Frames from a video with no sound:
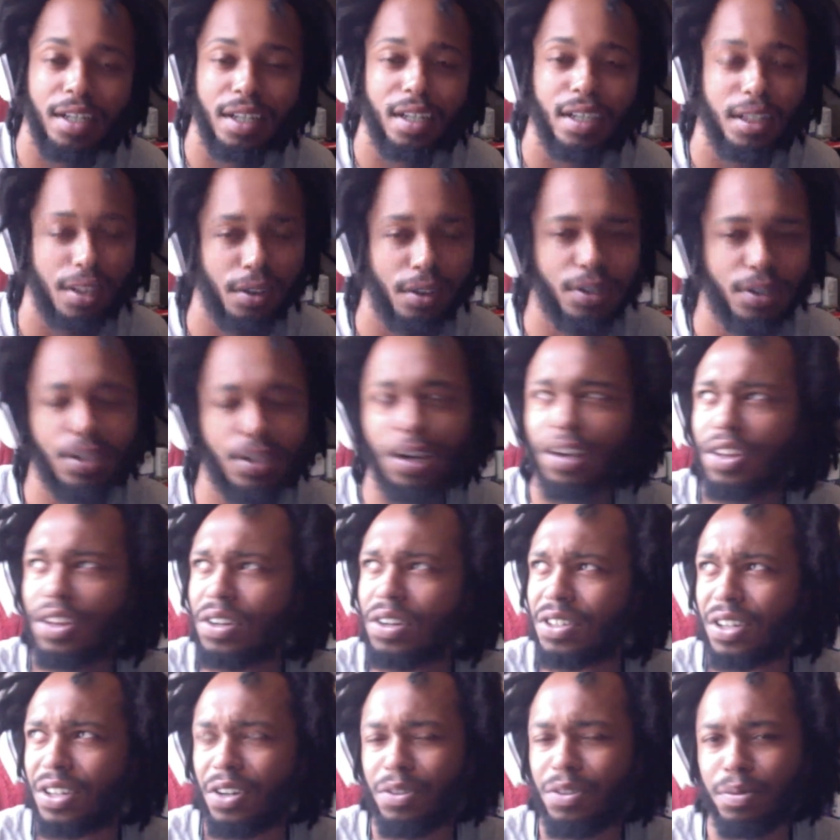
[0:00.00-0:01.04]
They're they're
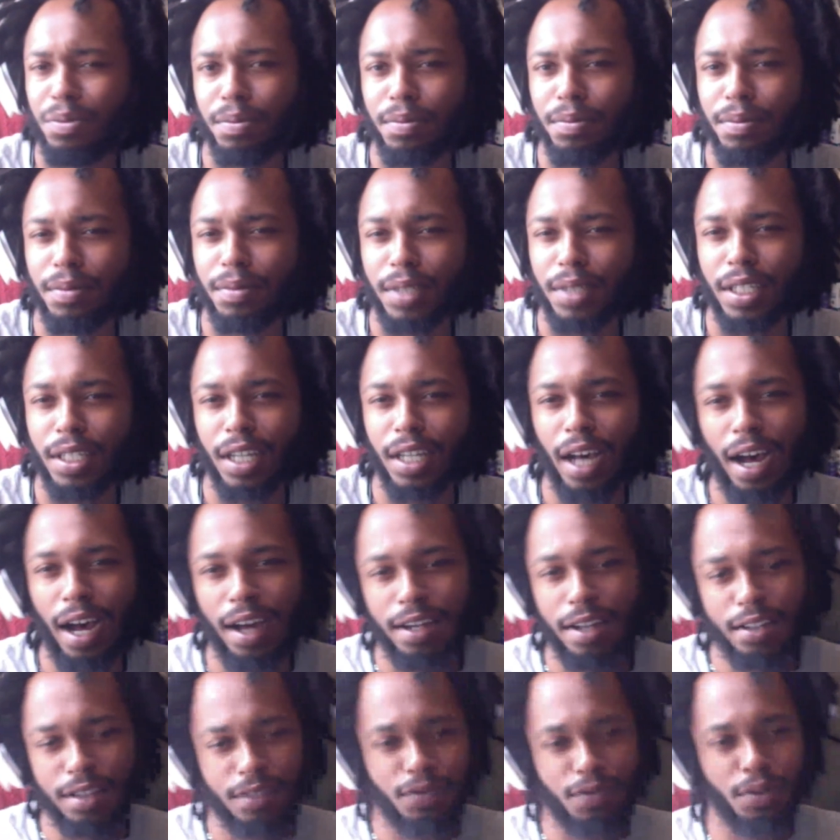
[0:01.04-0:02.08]
dope
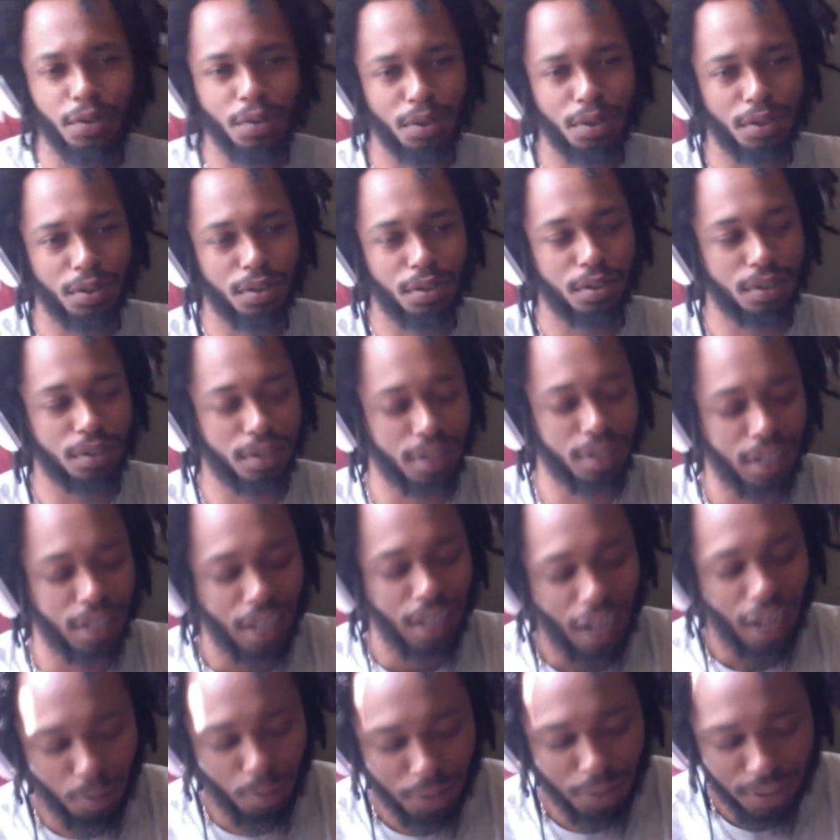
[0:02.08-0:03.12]
guys for real.
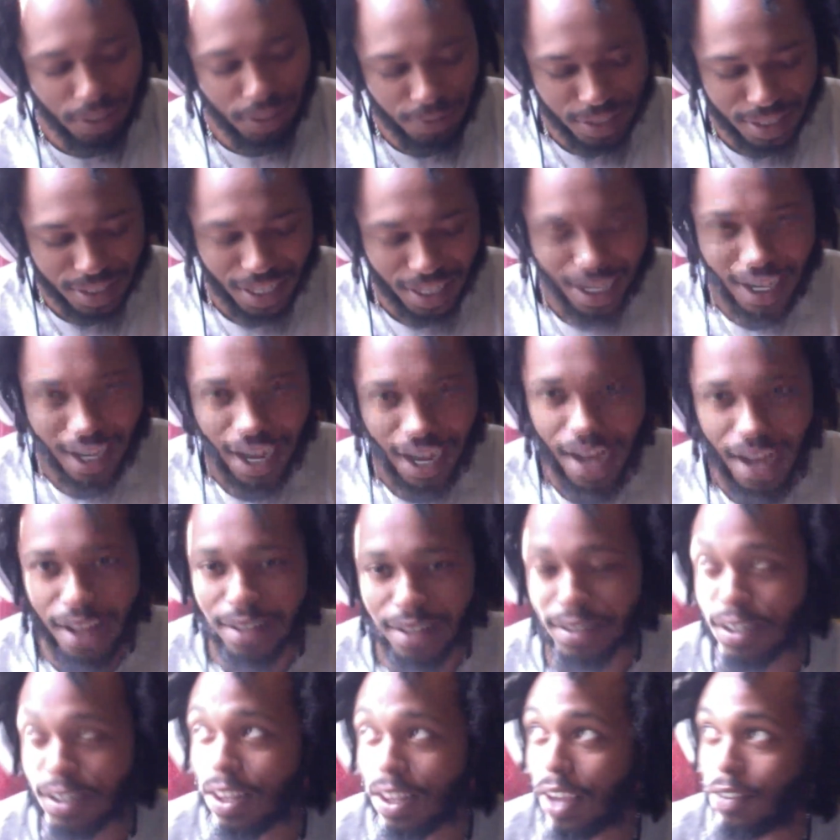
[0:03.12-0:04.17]
I wouldn't even say
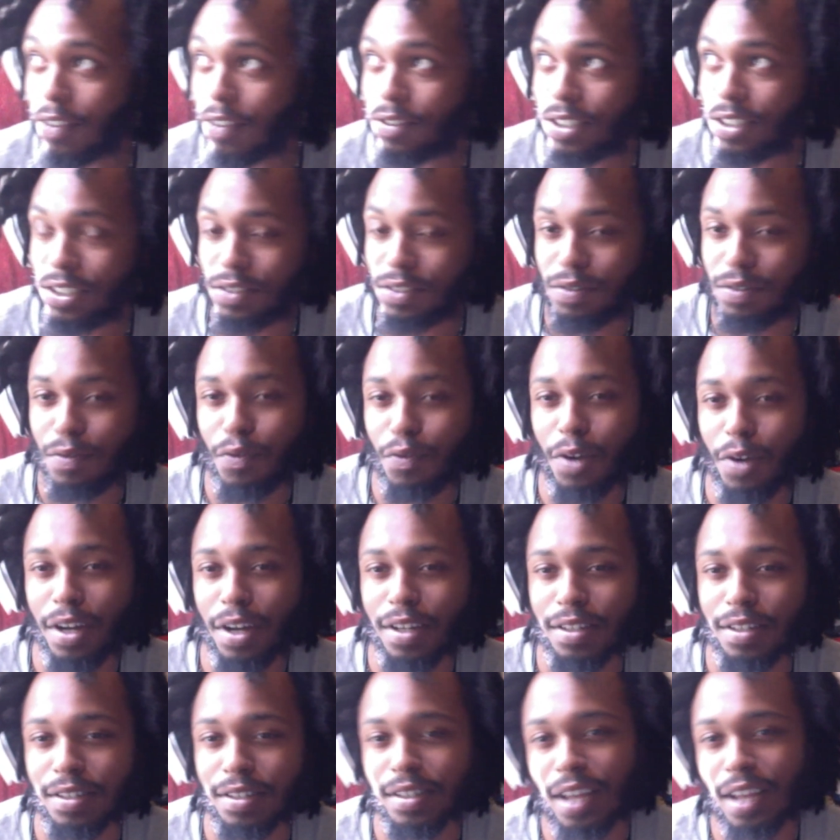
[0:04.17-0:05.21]
guys. They're like just
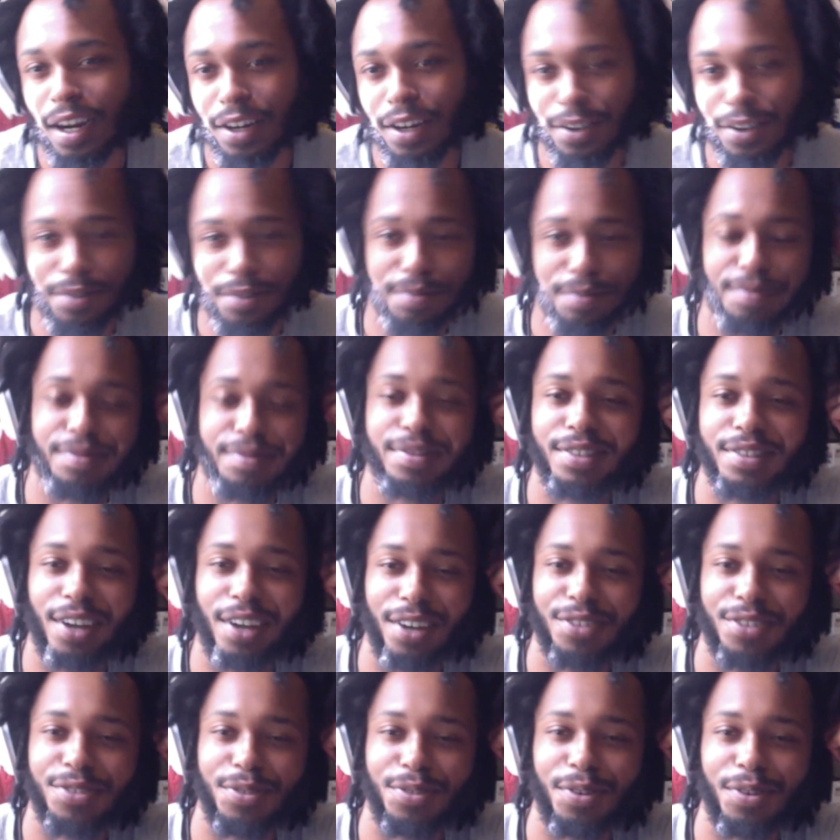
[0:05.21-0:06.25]
friends that I don't
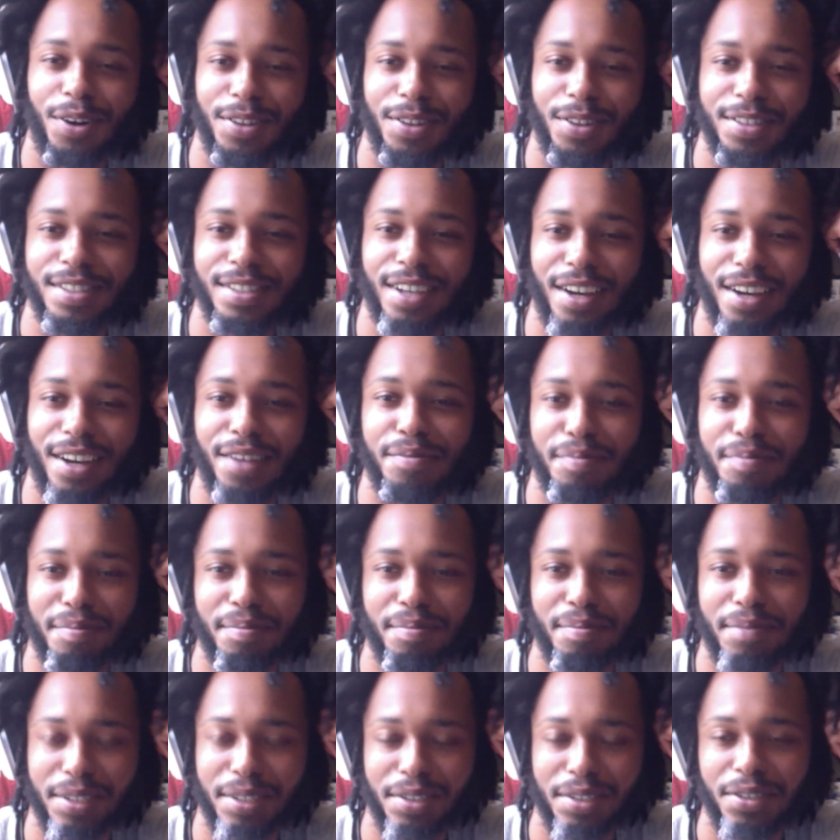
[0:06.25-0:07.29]
talk to all the time.
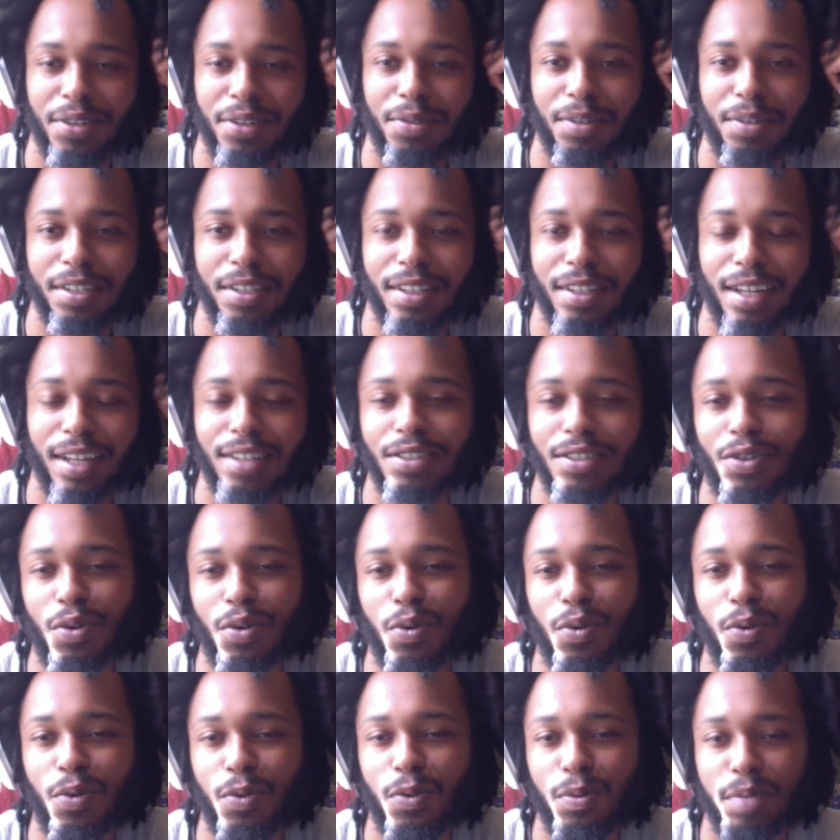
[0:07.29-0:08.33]
But you know what? That's
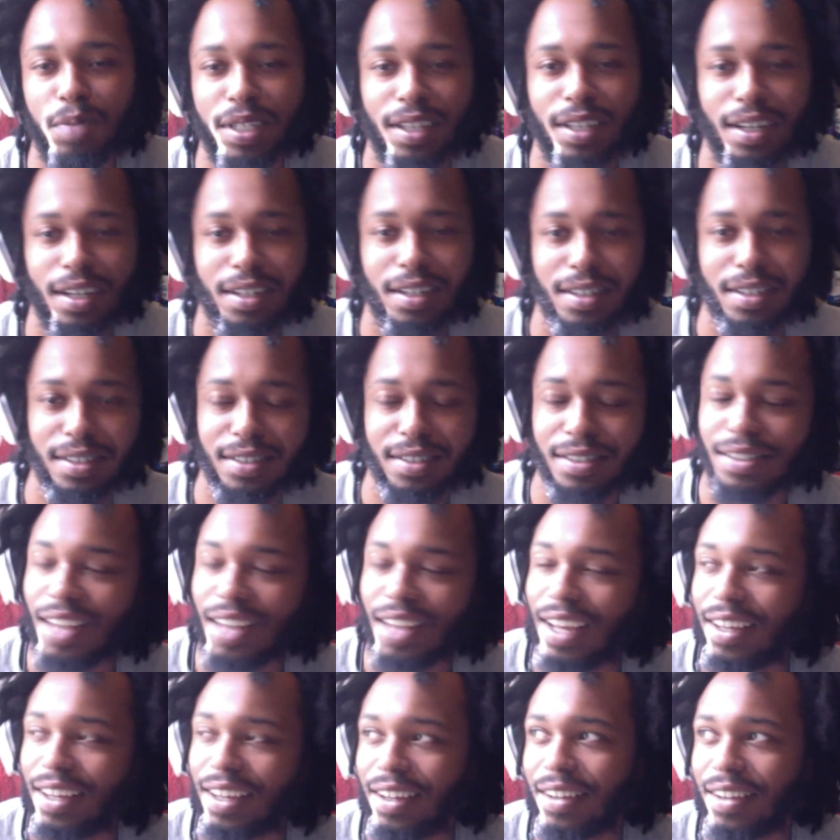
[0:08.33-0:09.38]
cool because
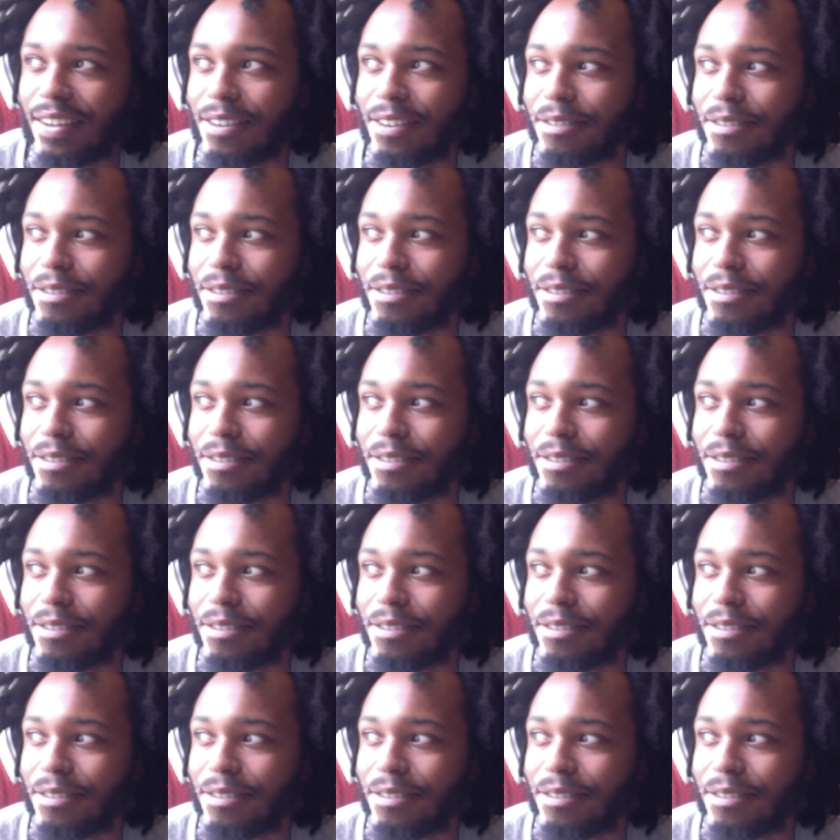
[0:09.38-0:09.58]
they get it.